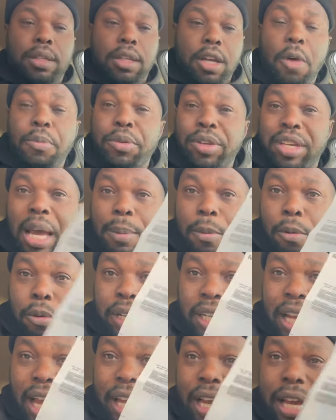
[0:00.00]
Hope you got more money
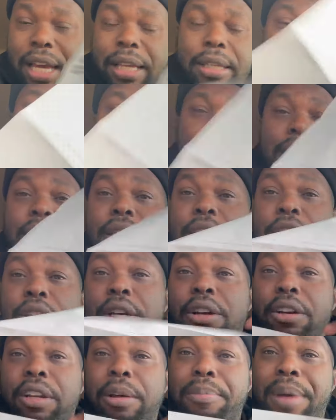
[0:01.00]
than I got. You
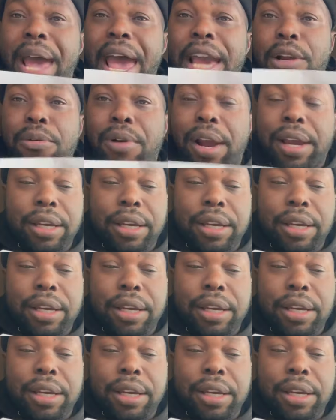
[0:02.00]
look on the back right